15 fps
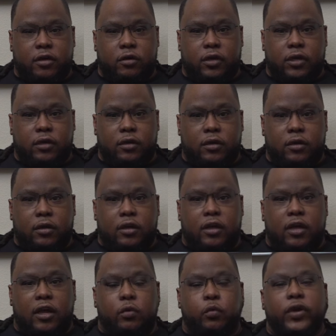Only.
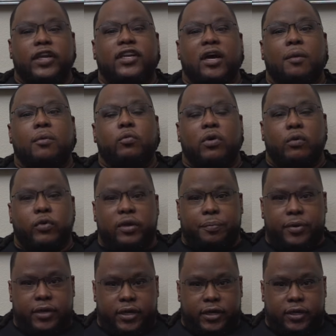Right. And we double what we
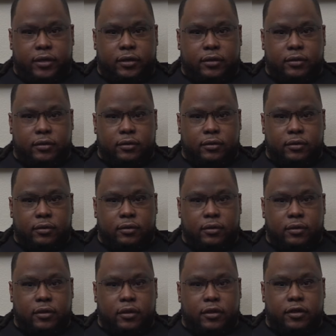put in.
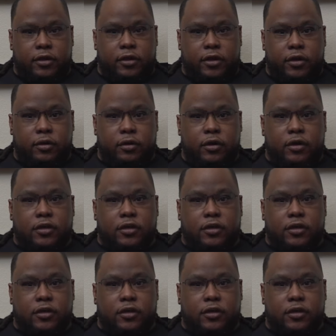You know.